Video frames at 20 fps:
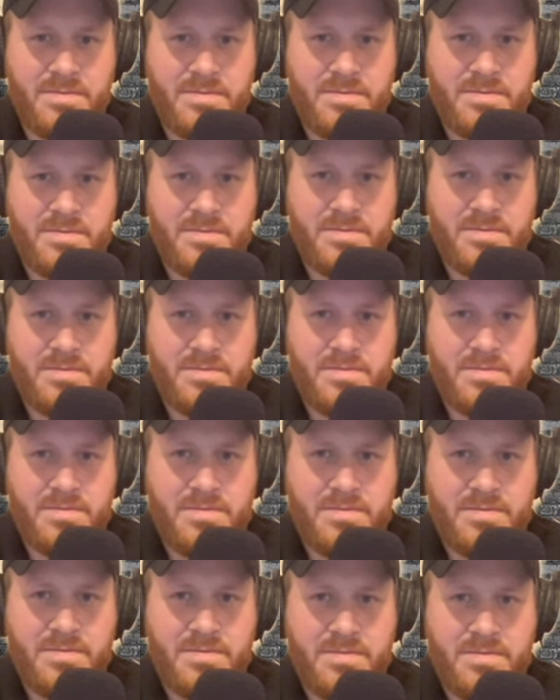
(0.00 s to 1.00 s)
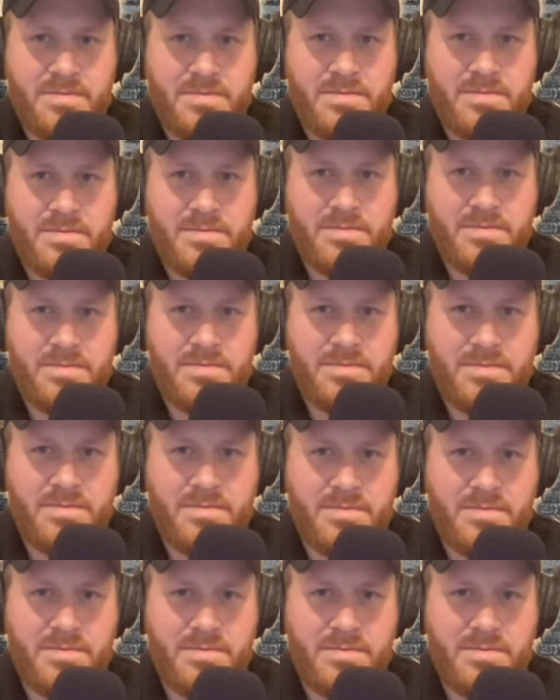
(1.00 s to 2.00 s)

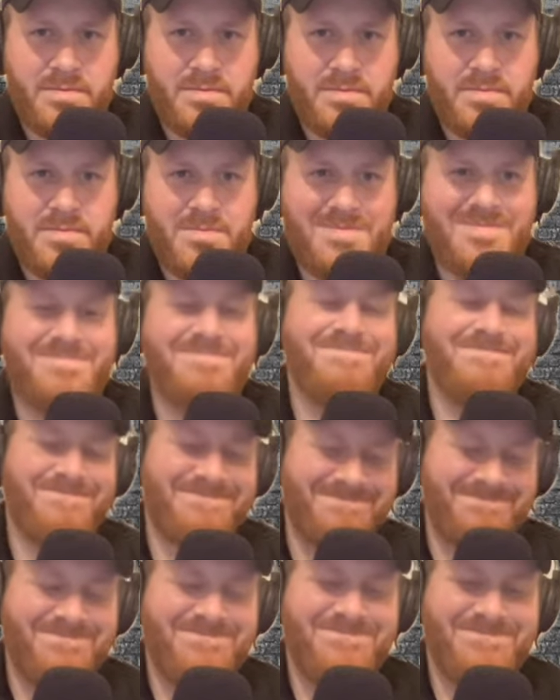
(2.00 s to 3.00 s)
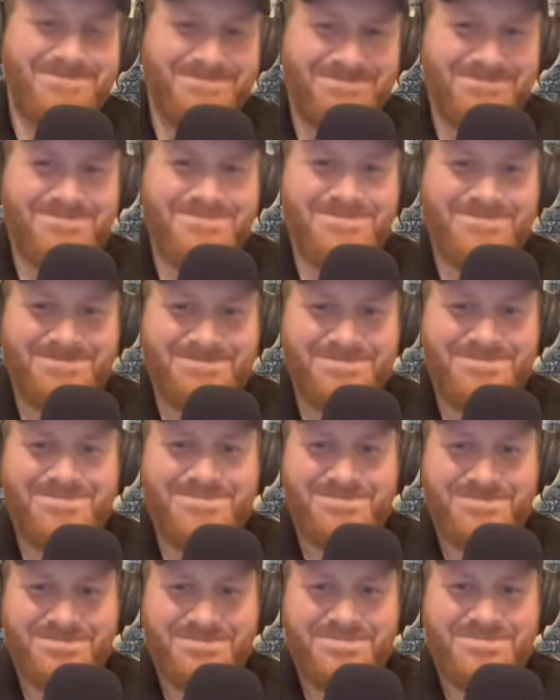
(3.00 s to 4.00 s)

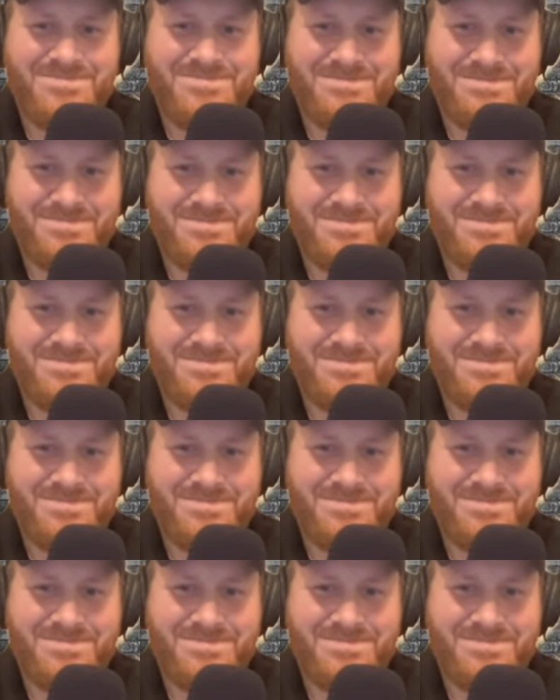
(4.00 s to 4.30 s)
No words are spoken by the person on screen.